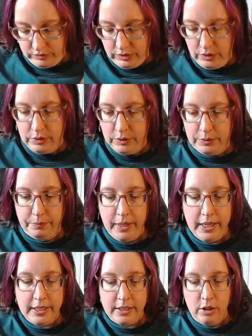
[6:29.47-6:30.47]
So
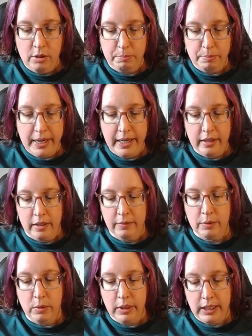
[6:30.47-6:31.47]
that's not bad. I'm
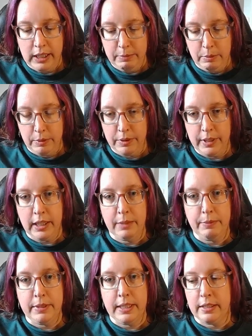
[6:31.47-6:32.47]
quite happy with that. Let me
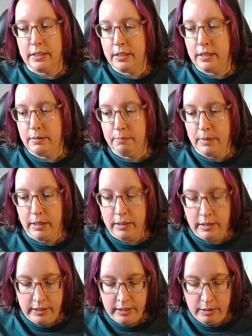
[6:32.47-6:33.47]
take this marker
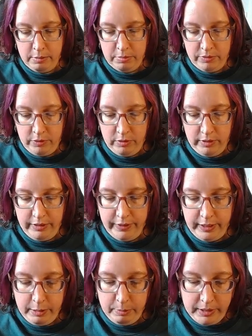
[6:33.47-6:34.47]
out before I
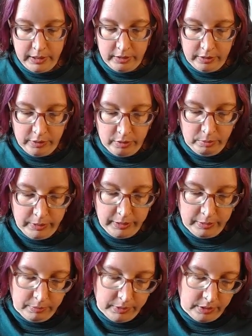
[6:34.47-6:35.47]
forget about it and go to wear
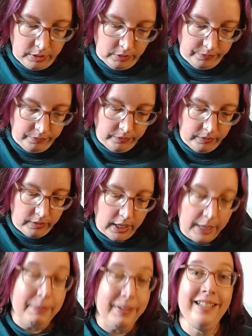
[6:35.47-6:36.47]
them with it on. I
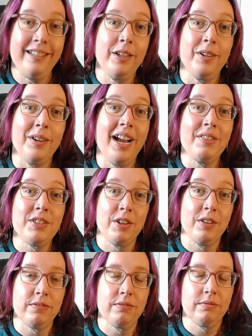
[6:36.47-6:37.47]
mean, you know, after
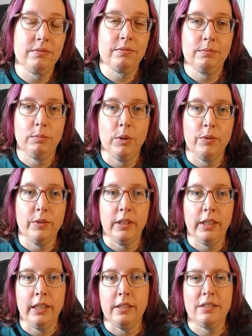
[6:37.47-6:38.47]
I've woven in
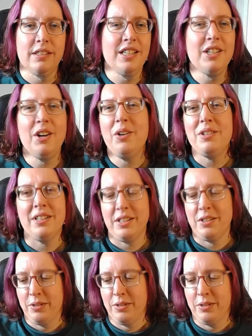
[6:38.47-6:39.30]
the ends, because I totally do